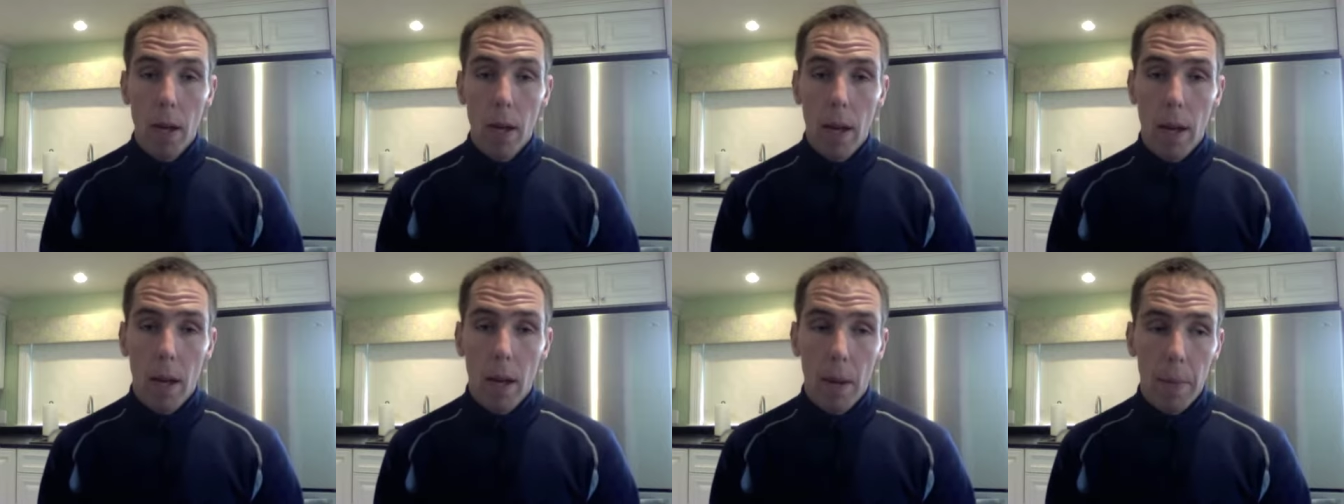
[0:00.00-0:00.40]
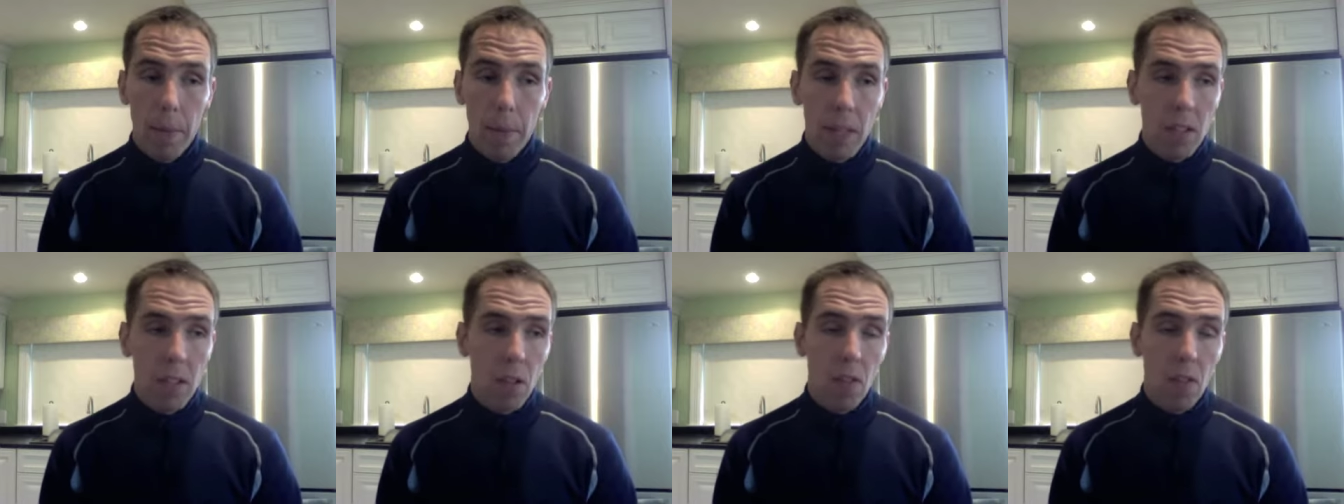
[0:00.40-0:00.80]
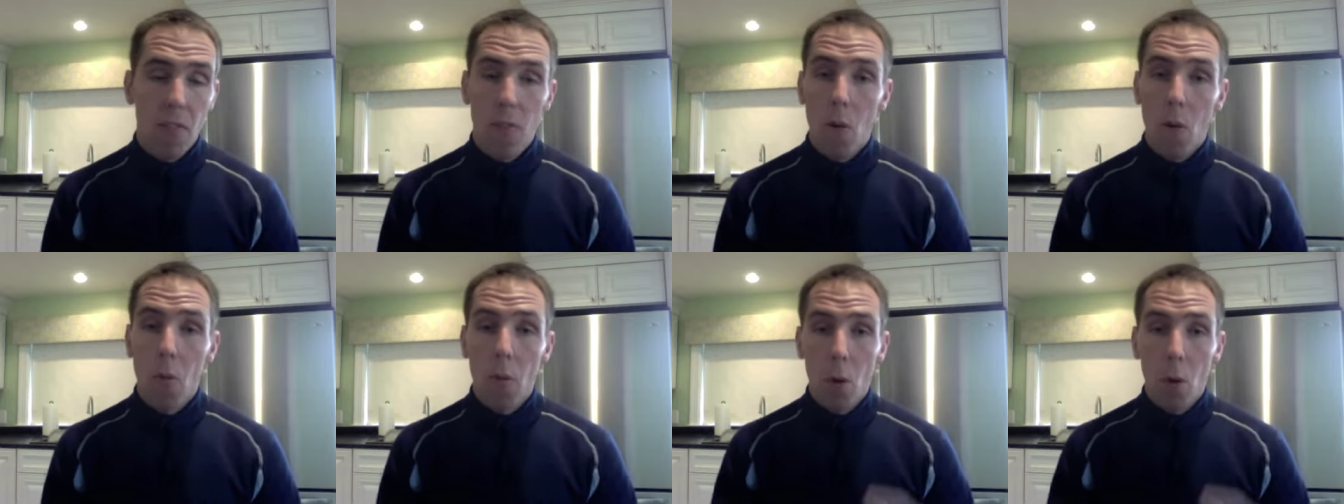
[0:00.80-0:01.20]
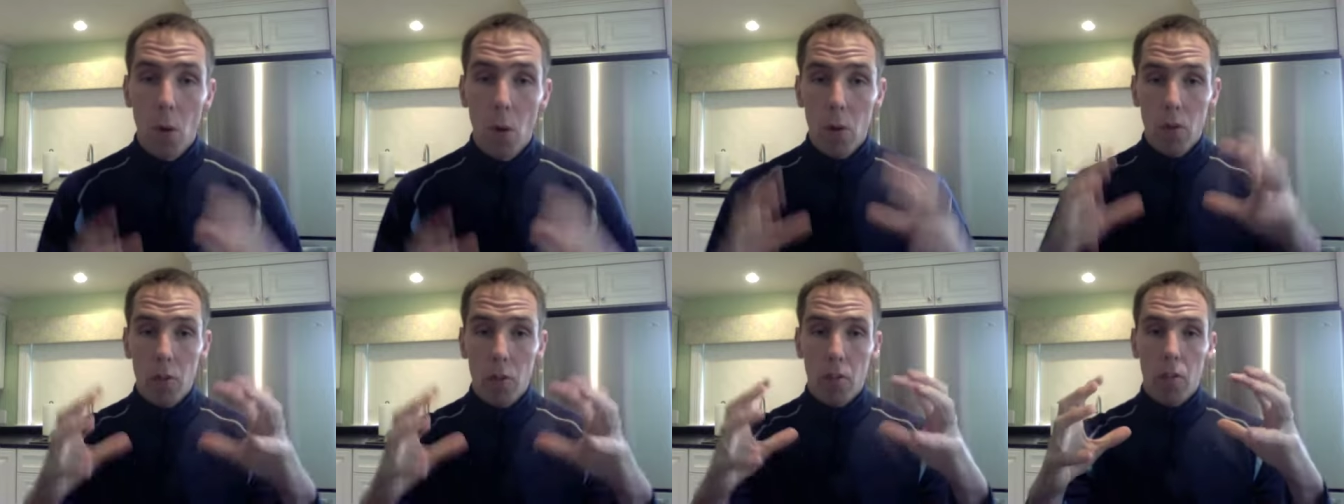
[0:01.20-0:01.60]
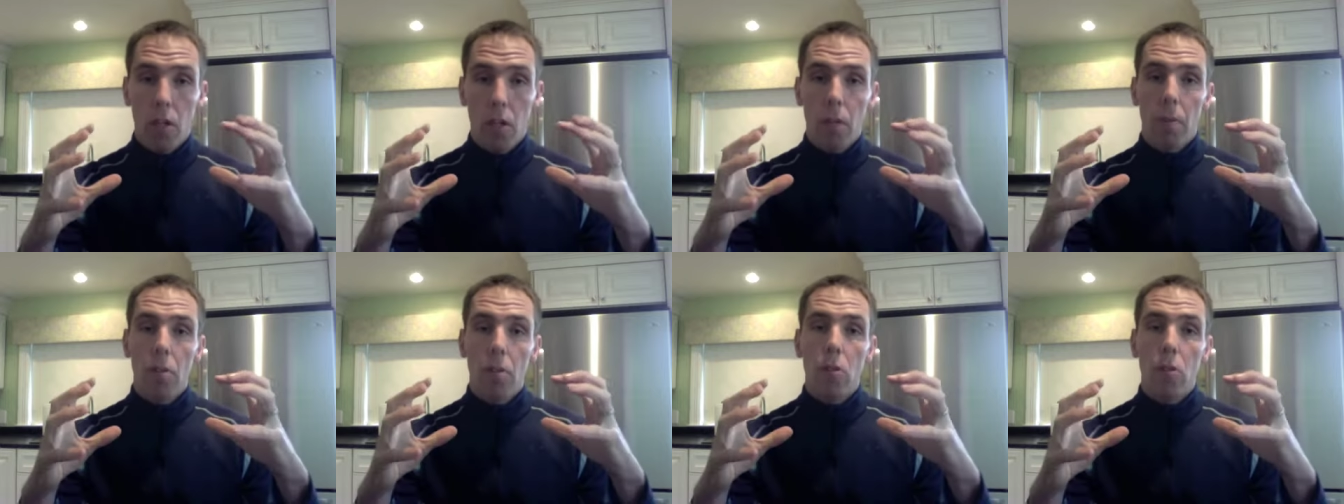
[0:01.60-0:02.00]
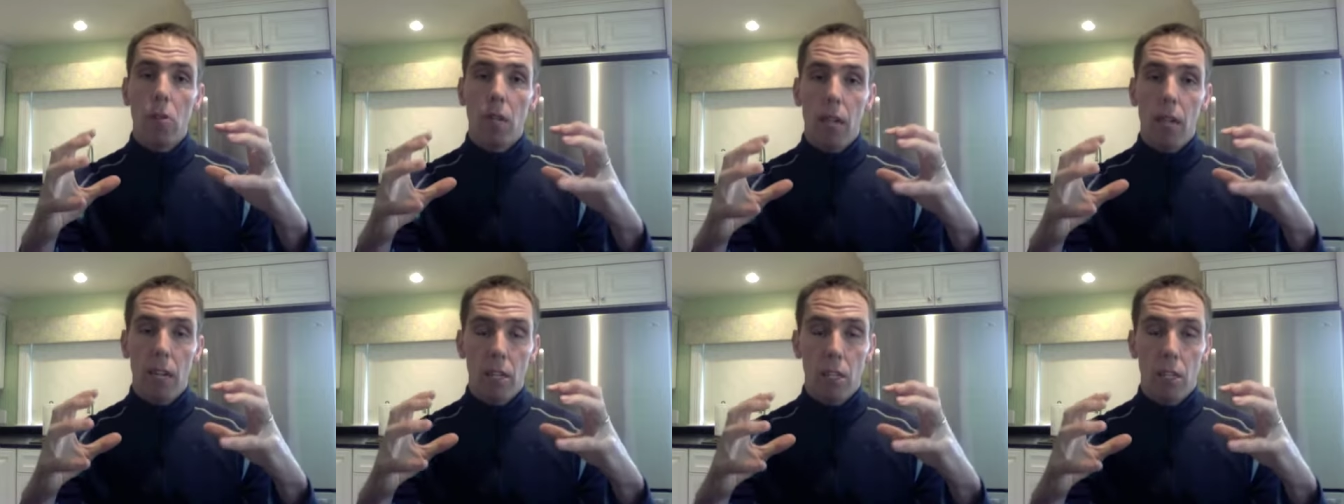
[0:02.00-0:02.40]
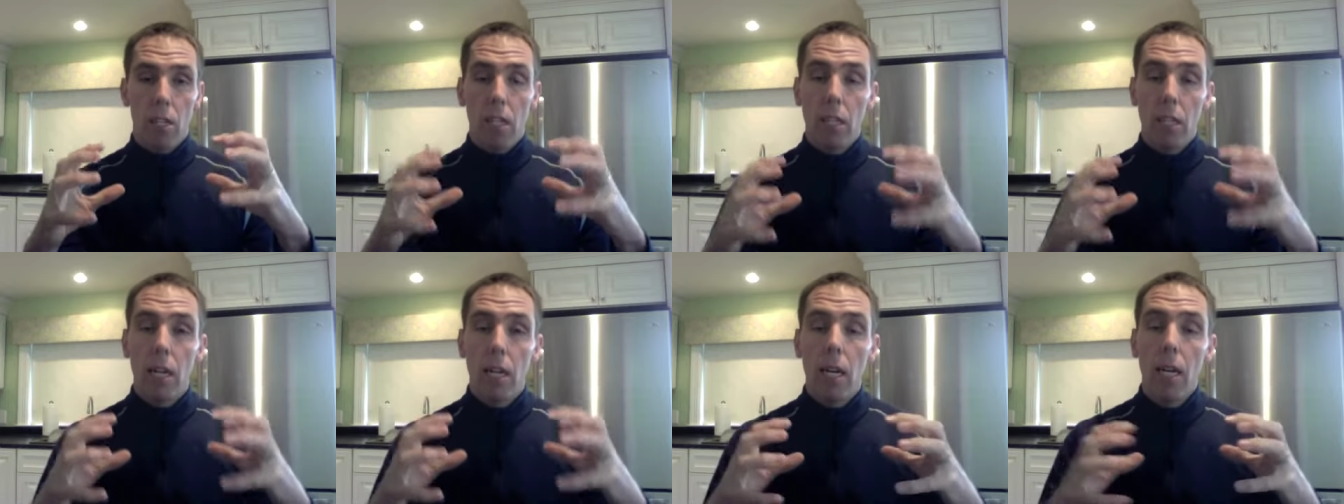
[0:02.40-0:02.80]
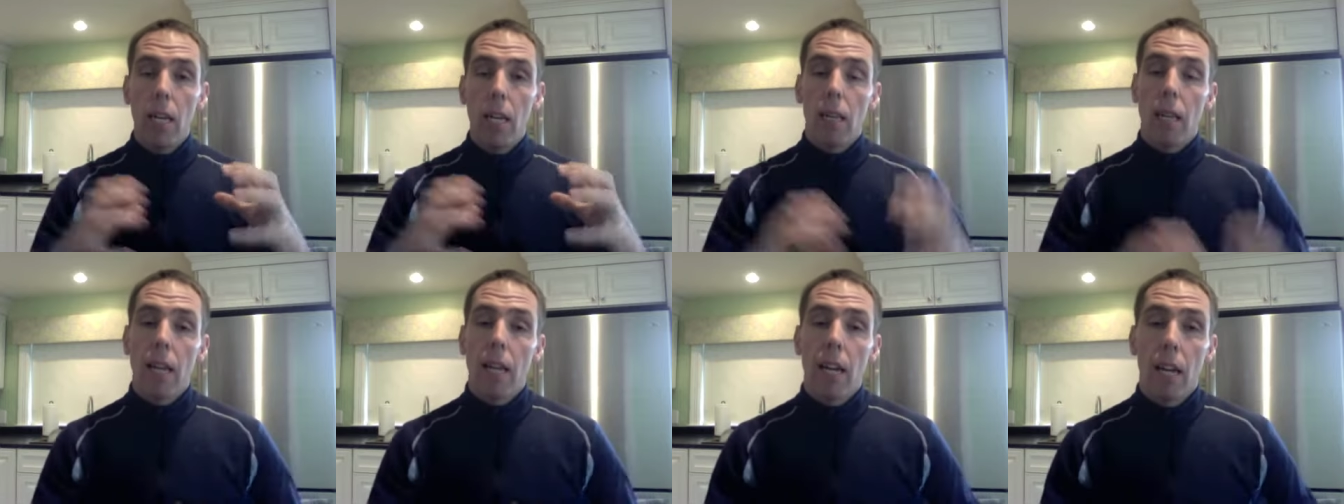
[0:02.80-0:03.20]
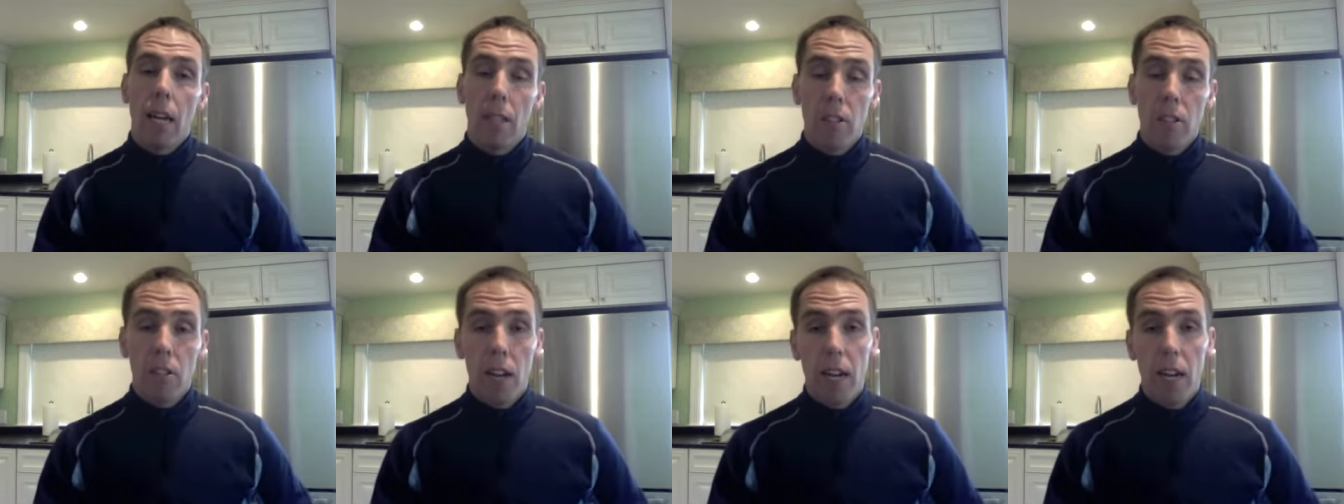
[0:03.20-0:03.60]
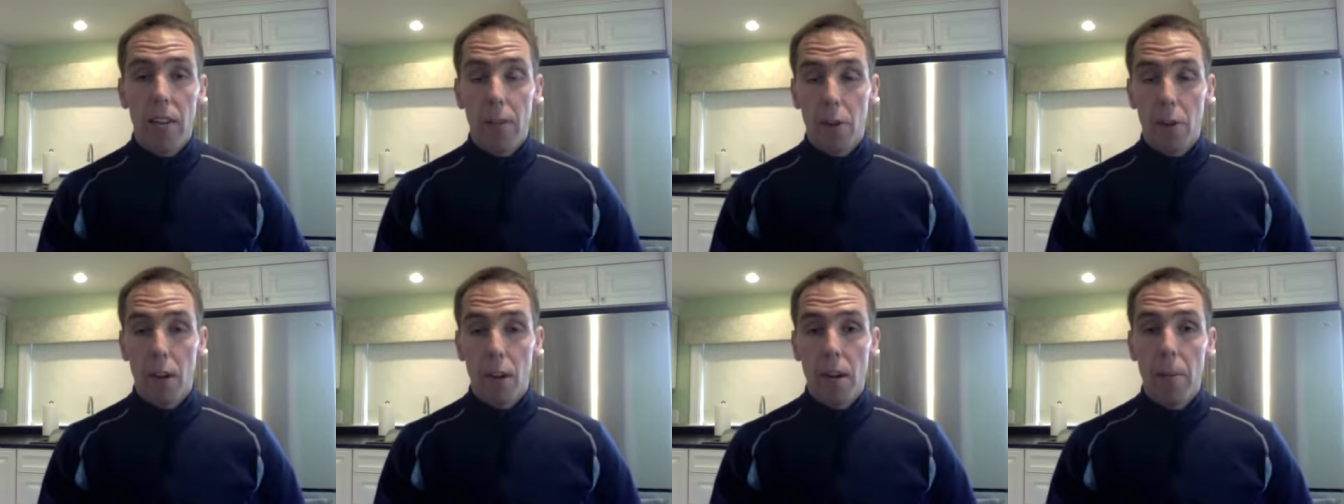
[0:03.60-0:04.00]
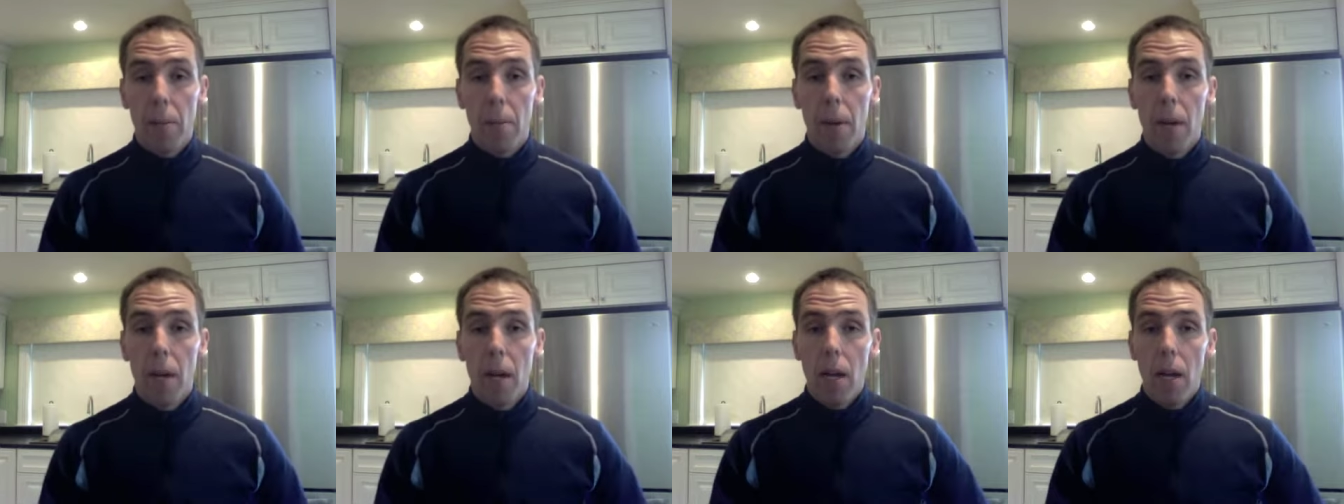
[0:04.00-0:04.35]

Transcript: Um, they sell foam rollers um, that you can actually lay on the side of your hip.